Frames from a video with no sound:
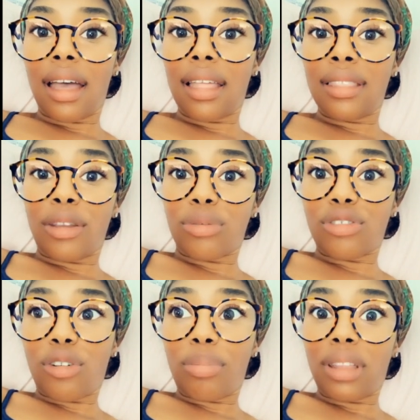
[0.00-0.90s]
there was
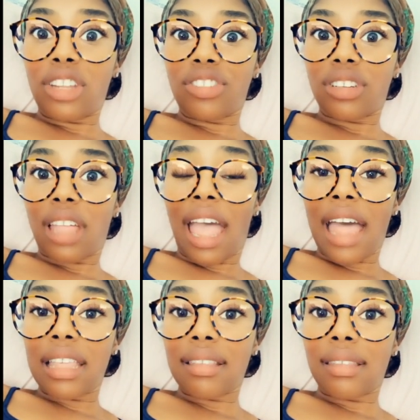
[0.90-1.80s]
no plunger. Like, I
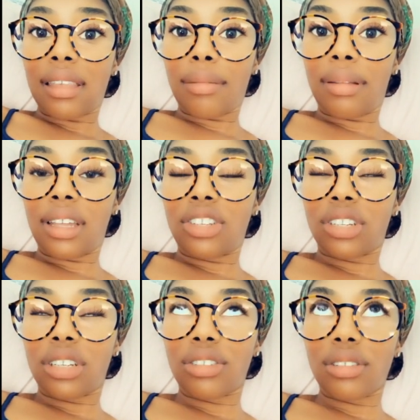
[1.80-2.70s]
didn't see a
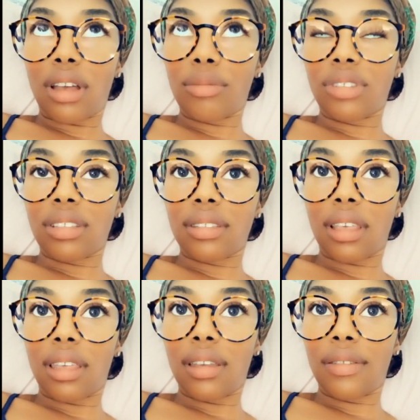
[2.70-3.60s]
plunger. So I'm just
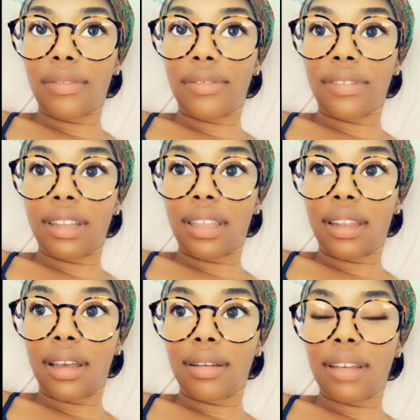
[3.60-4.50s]
like freaking
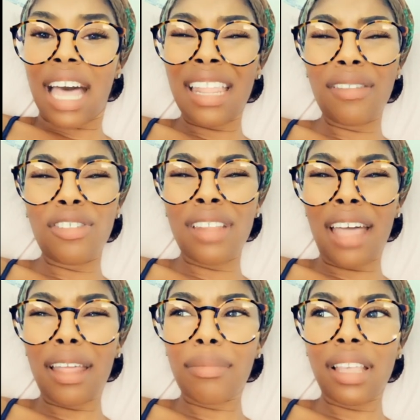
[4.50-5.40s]
out. I didn't. Now
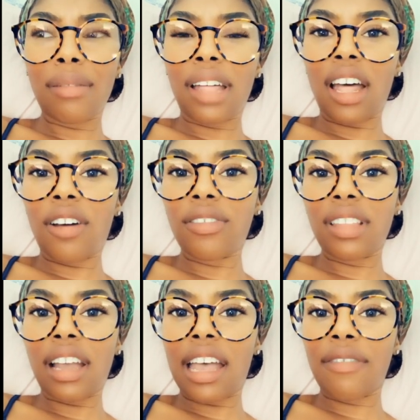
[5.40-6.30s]
that I'm thinking about it, I don't
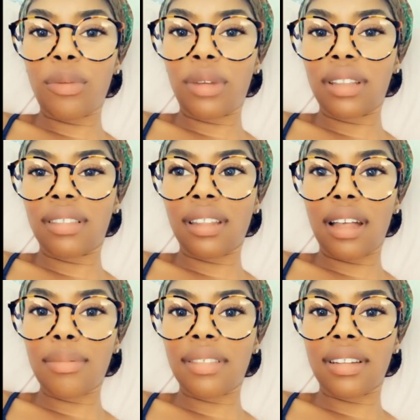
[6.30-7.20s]
think I ever went to
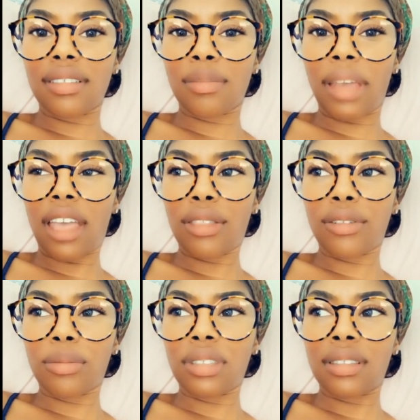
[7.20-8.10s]
the upstairs
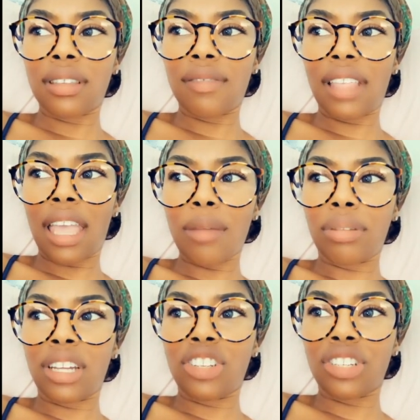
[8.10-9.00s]
bathrooms to see if they had
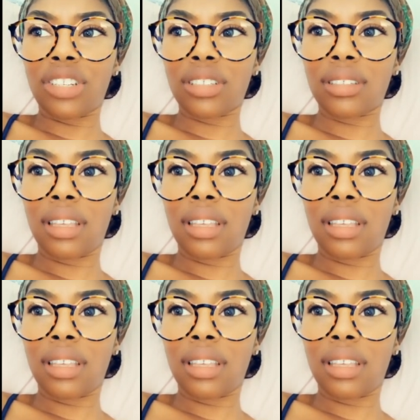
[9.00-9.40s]
plungers,